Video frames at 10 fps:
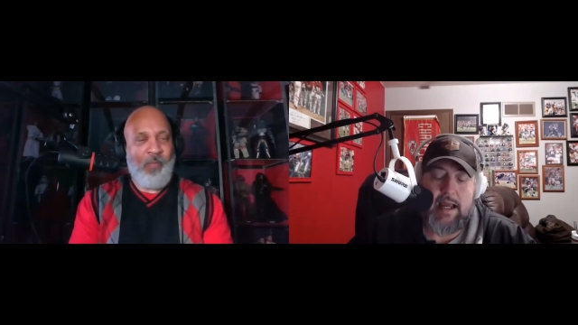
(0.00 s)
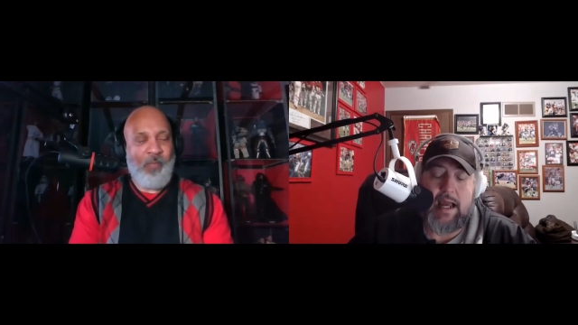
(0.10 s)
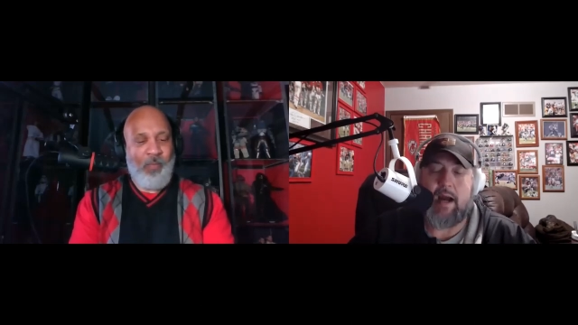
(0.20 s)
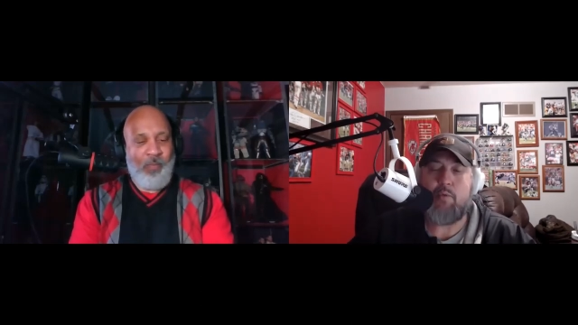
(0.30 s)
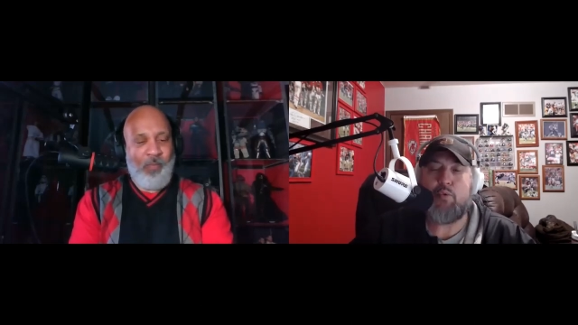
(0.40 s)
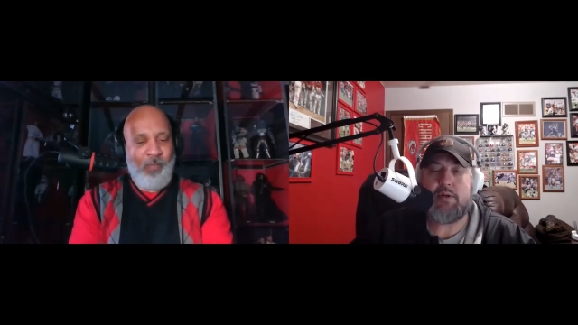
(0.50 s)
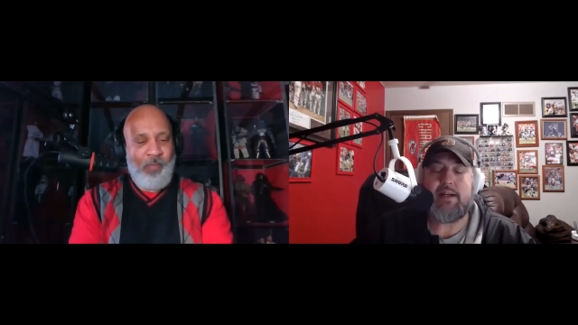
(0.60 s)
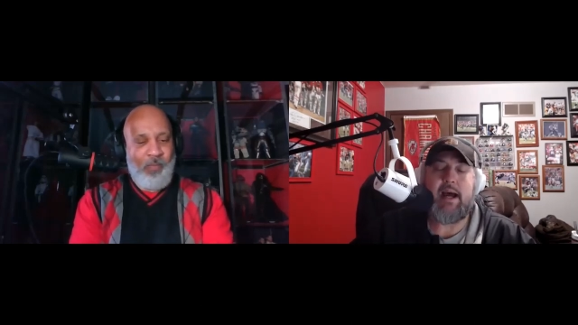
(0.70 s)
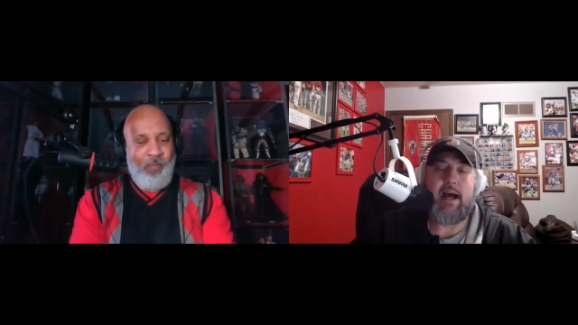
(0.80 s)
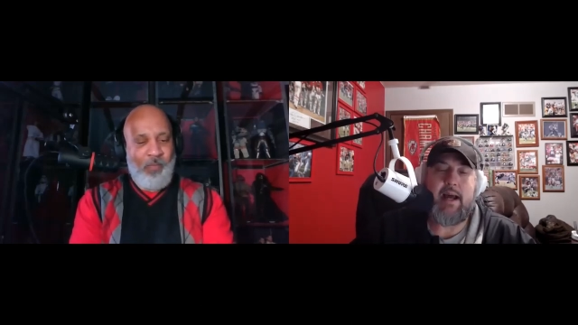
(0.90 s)
Speaker 1: I would
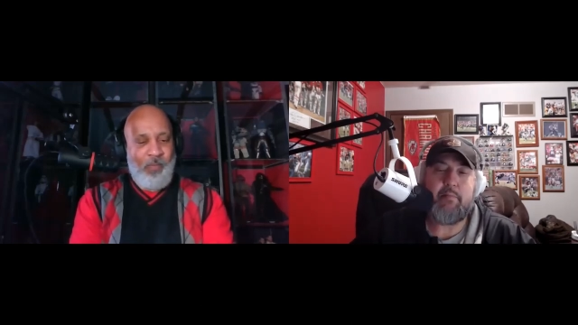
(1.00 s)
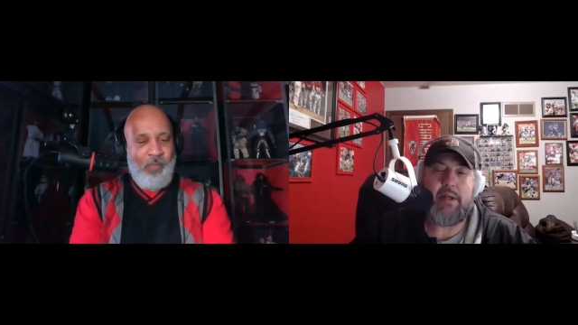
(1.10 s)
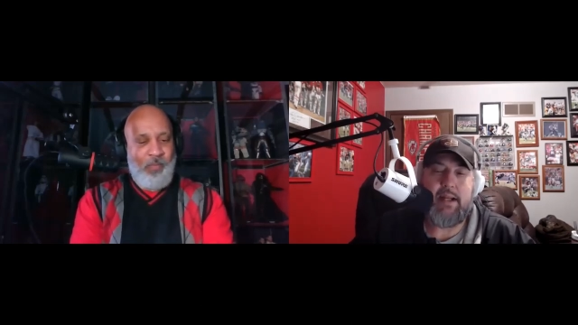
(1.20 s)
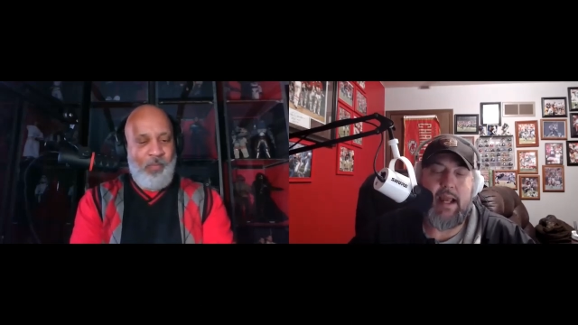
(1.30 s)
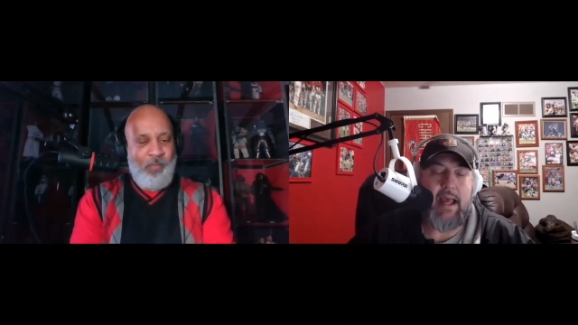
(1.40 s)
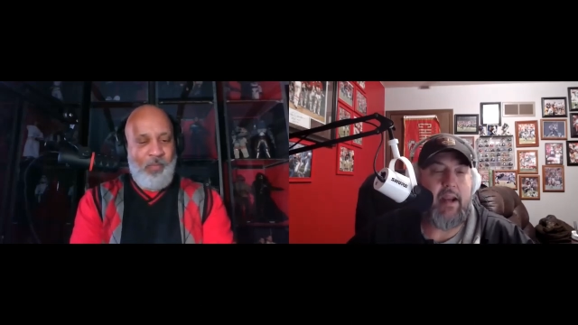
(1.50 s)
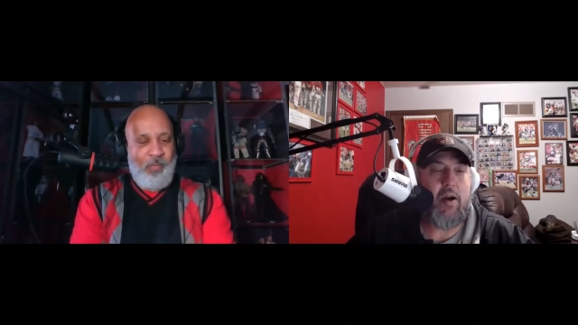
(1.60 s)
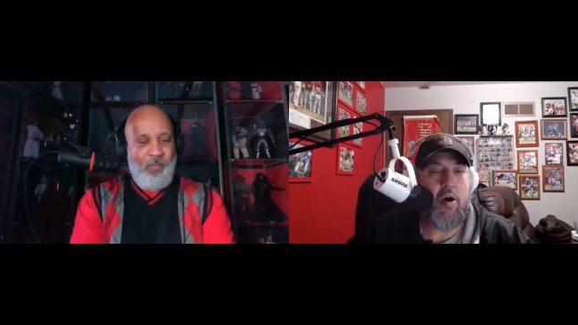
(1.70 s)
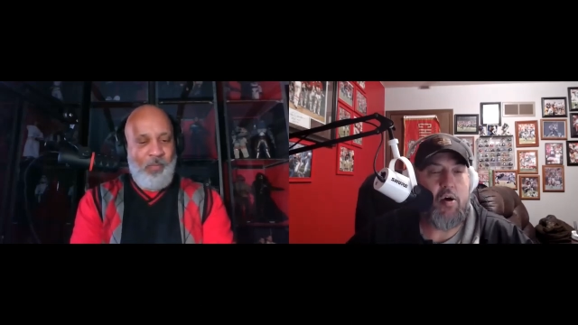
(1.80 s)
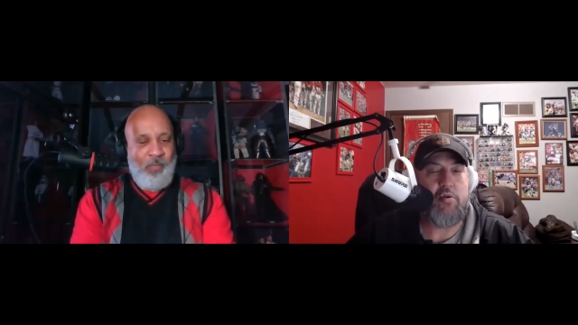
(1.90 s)
not be at all